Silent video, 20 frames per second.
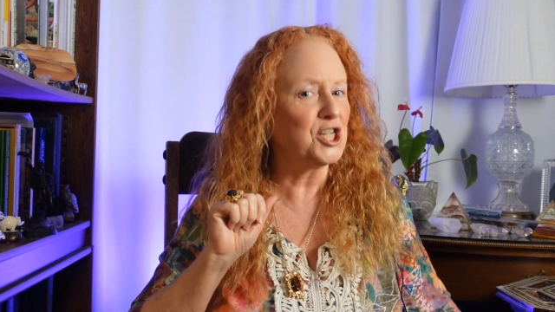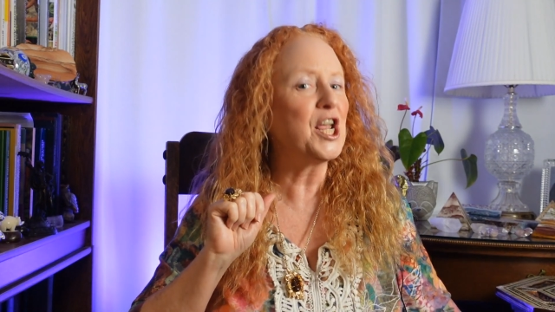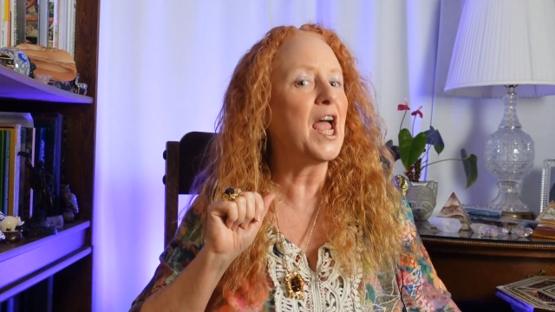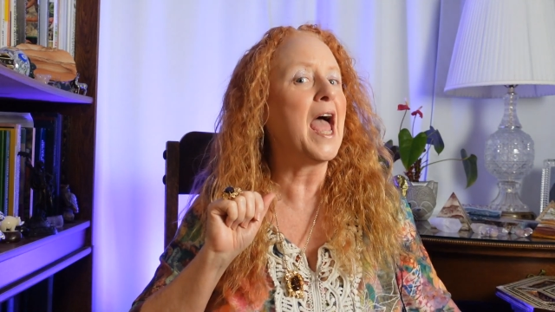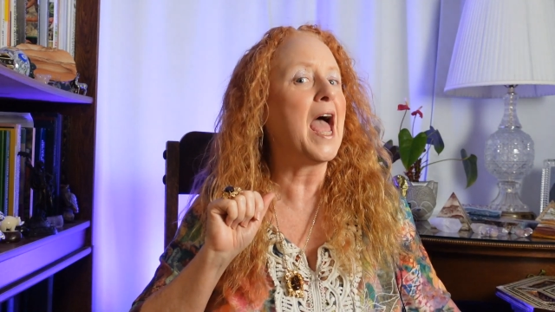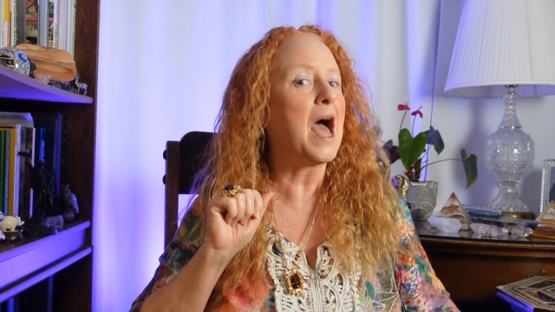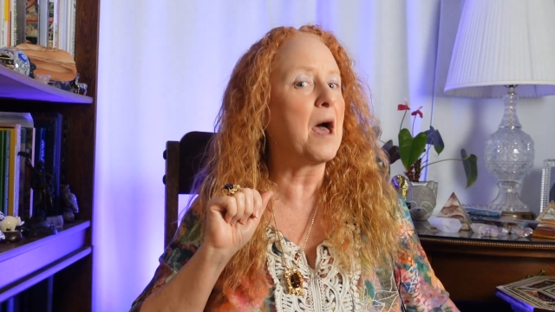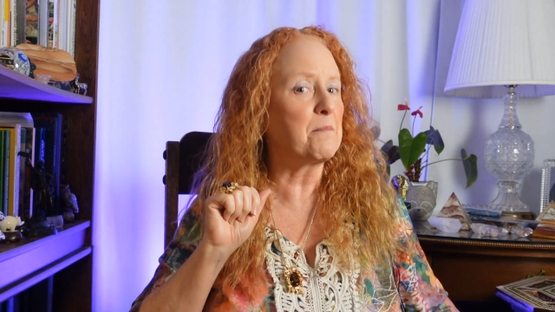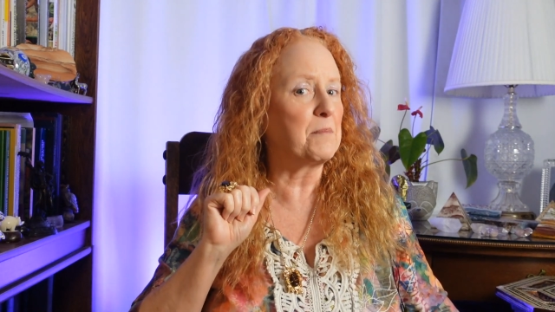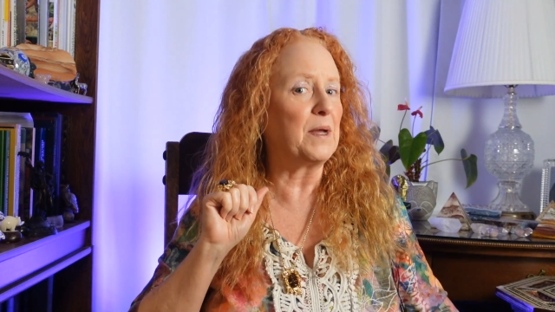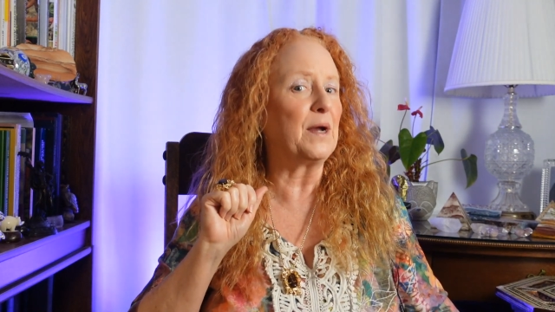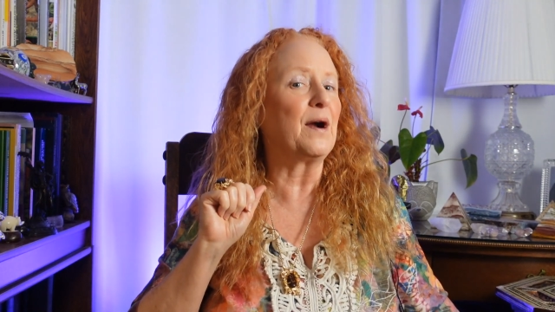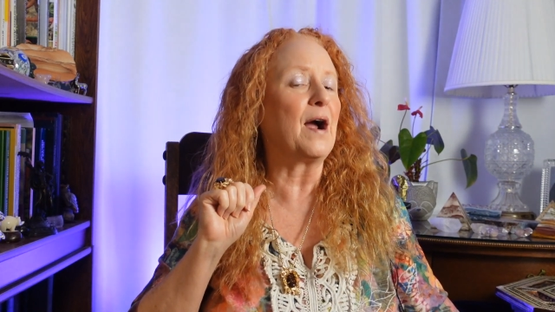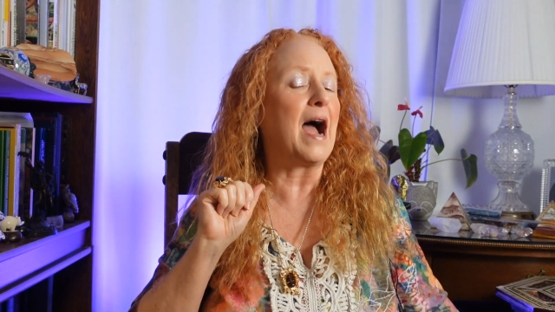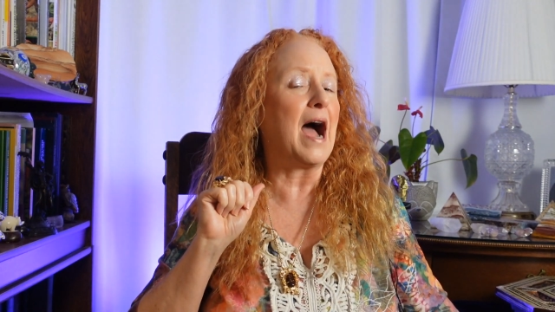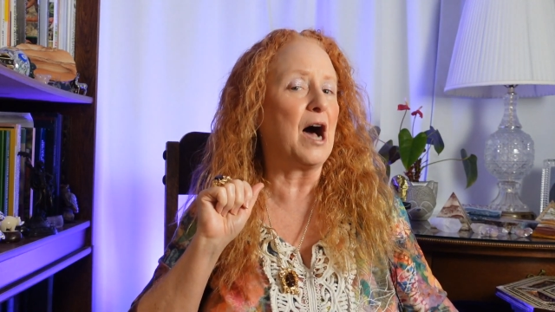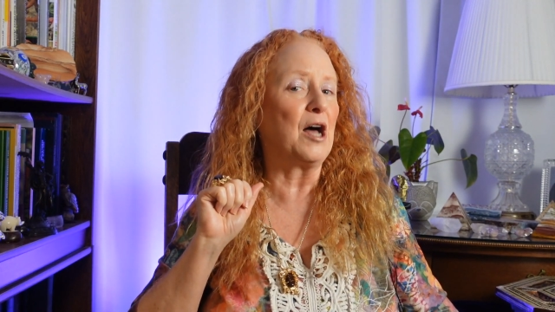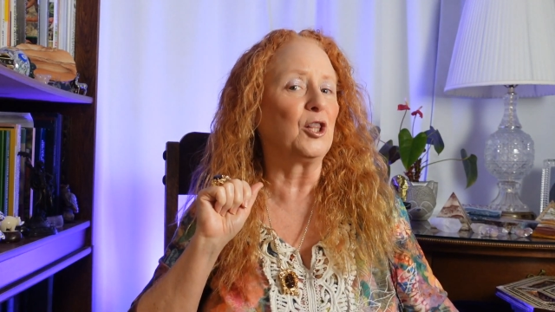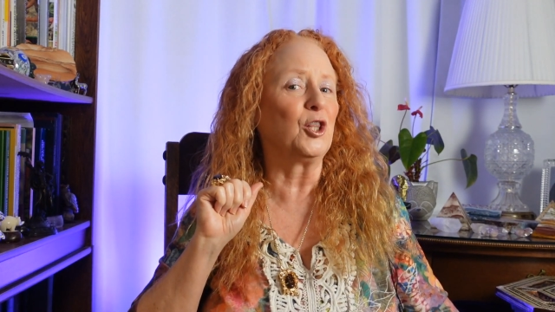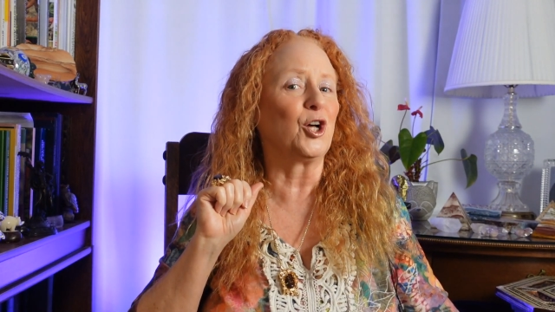happier
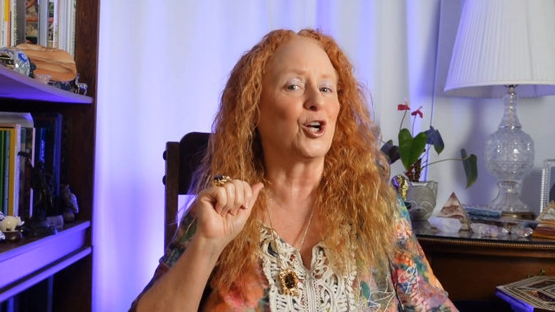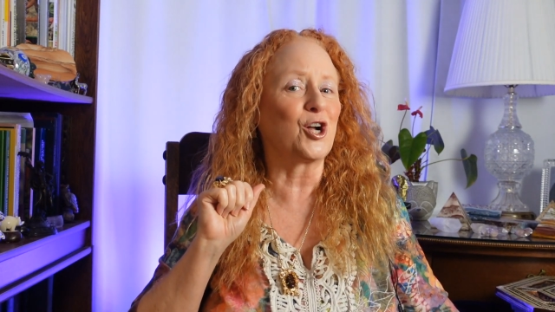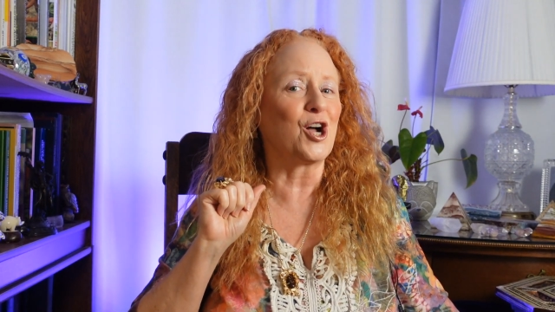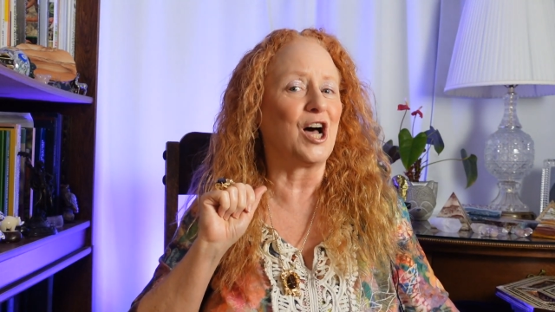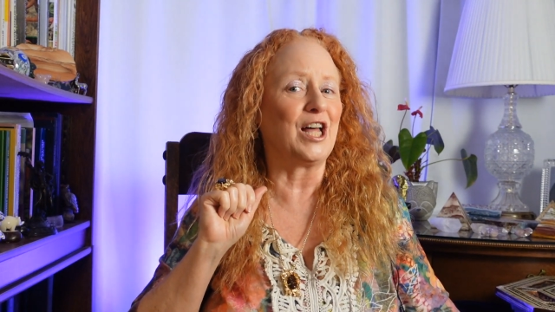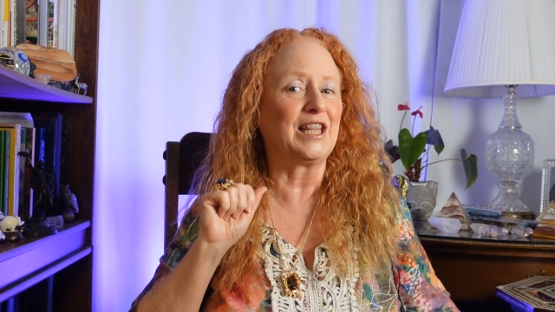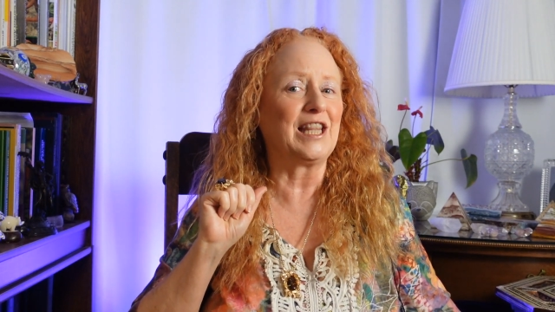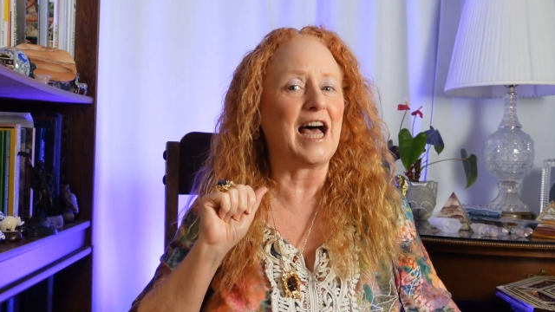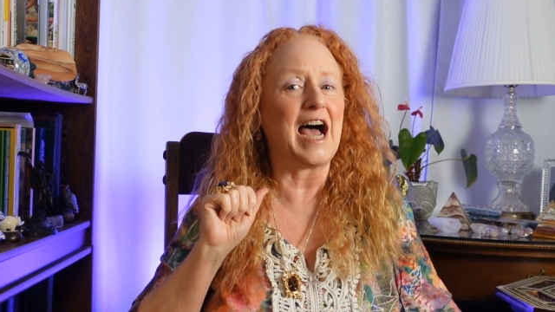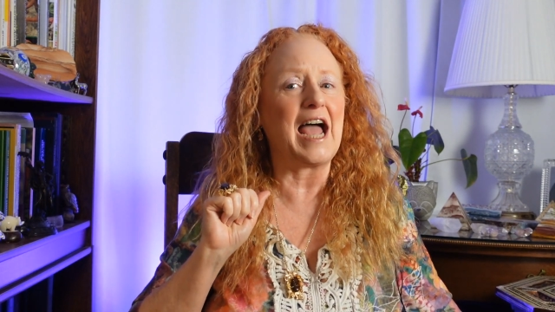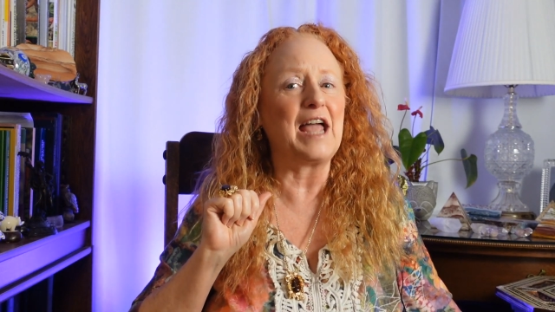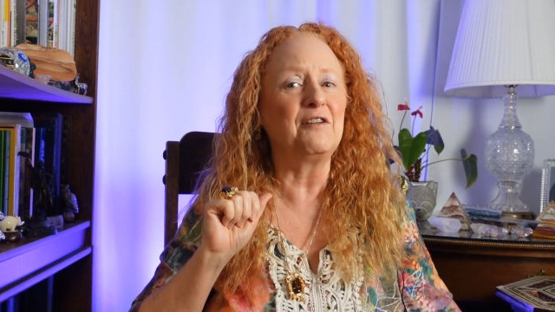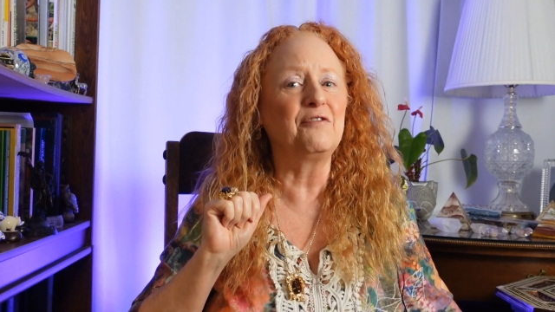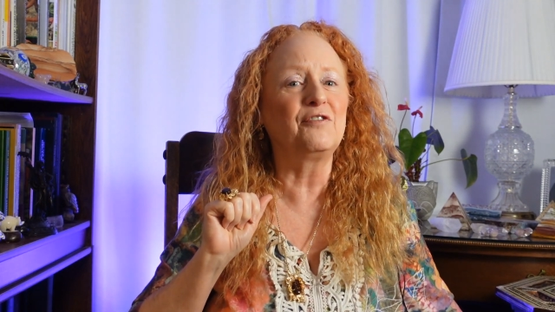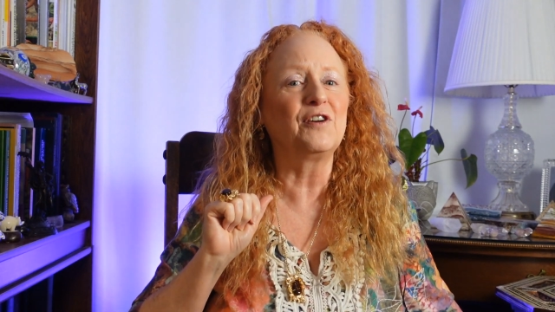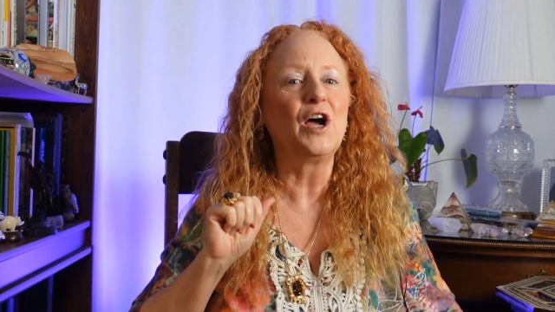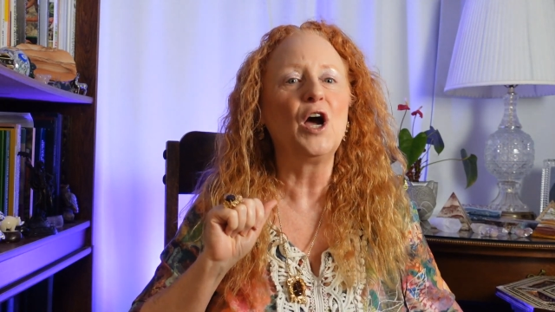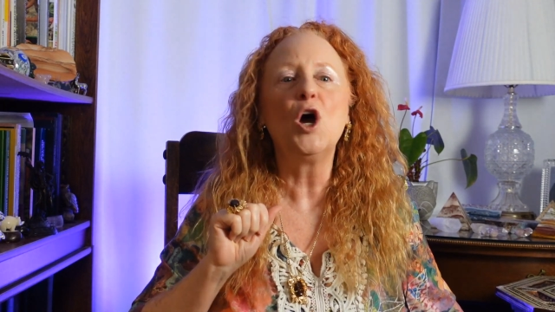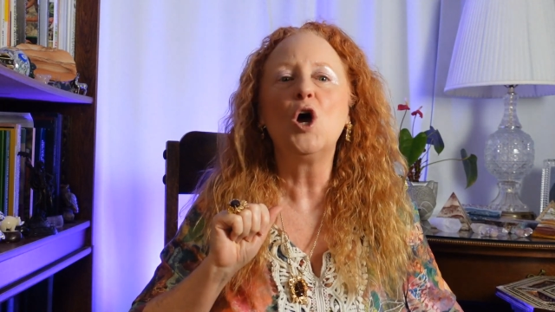outlook on life,